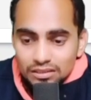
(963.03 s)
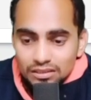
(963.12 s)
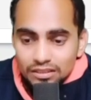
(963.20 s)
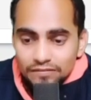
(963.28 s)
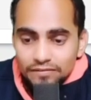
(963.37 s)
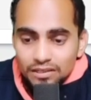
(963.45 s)

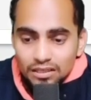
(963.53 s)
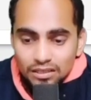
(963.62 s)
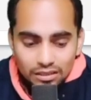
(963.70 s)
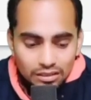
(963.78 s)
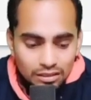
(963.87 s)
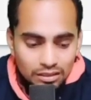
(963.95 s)
if
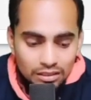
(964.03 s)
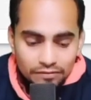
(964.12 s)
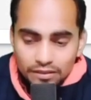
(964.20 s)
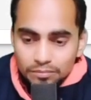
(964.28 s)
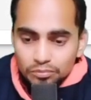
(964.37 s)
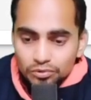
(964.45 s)

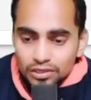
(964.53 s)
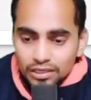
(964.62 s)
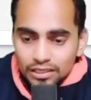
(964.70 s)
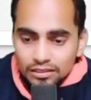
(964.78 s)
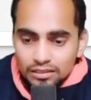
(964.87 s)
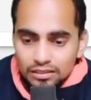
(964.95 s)
I put
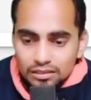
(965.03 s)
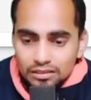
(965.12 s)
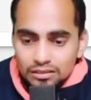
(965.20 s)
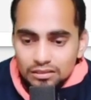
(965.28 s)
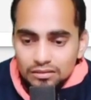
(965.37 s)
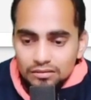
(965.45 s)
like
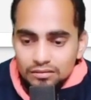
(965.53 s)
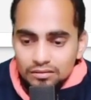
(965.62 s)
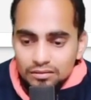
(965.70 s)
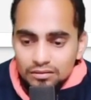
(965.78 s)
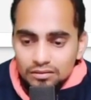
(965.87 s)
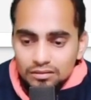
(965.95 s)
this
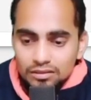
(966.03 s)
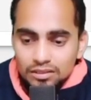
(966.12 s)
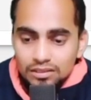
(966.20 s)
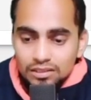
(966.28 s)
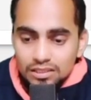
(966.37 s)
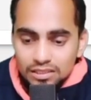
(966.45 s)

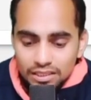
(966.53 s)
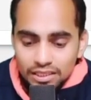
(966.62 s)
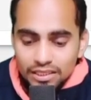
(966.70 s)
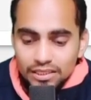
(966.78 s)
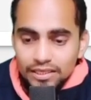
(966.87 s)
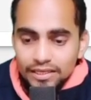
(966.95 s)
is
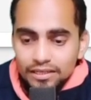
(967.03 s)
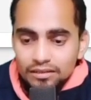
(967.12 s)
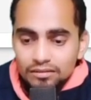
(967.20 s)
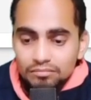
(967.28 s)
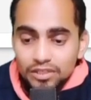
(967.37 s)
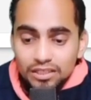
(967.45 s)
in red,
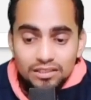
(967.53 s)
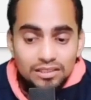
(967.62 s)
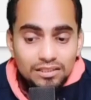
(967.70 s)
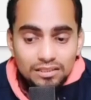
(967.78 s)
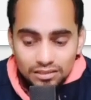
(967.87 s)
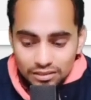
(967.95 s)
but
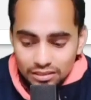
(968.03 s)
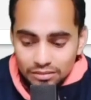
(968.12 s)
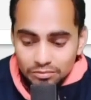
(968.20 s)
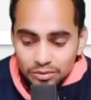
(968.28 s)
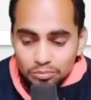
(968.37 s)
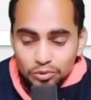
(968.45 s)
this,
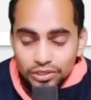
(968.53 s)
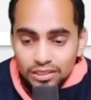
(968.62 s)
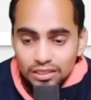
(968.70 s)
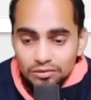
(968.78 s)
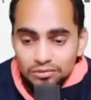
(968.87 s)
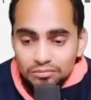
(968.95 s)
remember,
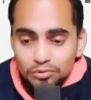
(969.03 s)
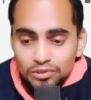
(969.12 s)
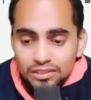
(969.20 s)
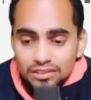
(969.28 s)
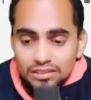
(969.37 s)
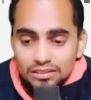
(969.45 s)

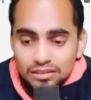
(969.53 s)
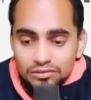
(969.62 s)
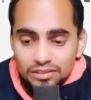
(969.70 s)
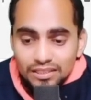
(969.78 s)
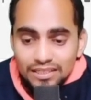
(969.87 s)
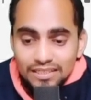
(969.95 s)
point this
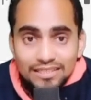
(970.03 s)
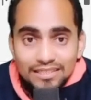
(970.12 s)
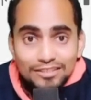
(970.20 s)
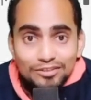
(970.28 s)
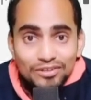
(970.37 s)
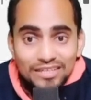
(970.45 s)
out, that it
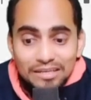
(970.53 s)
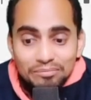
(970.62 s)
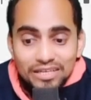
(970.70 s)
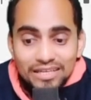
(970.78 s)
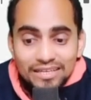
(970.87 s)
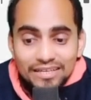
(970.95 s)
is not
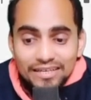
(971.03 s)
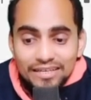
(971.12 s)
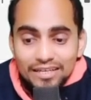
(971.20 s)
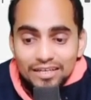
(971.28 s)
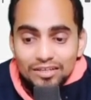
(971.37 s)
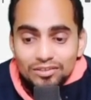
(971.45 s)
coming in red.
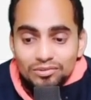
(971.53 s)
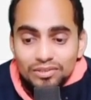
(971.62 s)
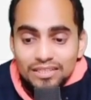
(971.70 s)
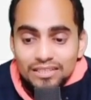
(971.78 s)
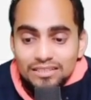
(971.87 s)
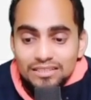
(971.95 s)
So
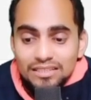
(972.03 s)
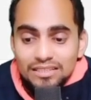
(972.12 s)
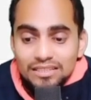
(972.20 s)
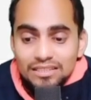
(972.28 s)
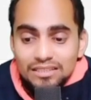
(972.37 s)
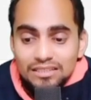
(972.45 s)
it is
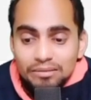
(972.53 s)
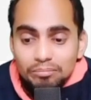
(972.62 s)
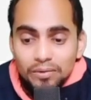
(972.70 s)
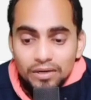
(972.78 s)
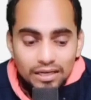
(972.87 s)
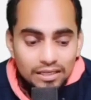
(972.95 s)
just a
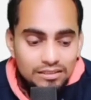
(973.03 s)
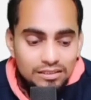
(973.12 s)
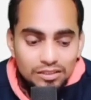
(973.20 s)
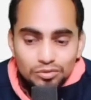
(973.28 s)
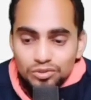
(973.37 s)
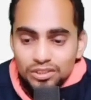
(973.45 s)
simple
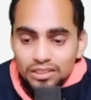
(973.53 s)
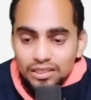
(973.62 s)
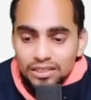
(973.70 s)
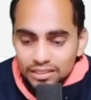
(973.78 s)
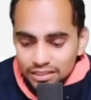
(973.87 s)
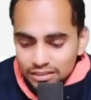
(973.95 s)
execution,
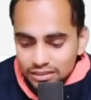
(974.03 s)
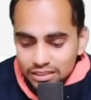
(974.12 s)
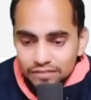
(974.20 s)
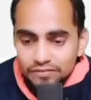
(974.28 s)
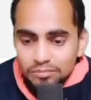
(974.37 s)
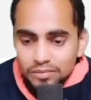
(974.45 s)
and it is
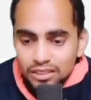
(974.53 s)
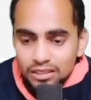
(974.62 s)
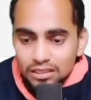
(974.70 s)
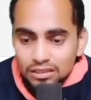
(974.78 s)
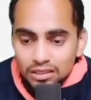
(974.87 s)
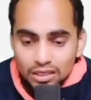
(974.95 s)
giving me
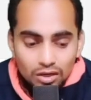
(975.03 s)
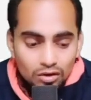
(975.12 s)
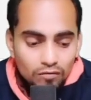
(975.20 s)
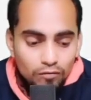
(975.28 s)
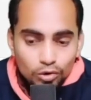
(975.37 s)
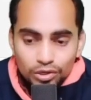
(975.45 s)
a
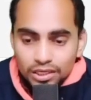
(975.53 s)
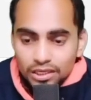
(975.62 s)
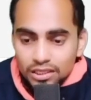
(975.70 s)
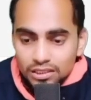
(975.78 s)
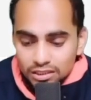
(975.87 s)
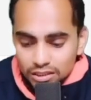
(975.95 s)
warning.
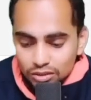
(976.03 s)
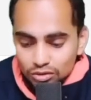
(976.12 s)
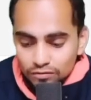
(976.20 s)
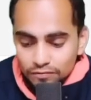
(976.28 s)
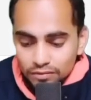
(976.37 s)
Instead of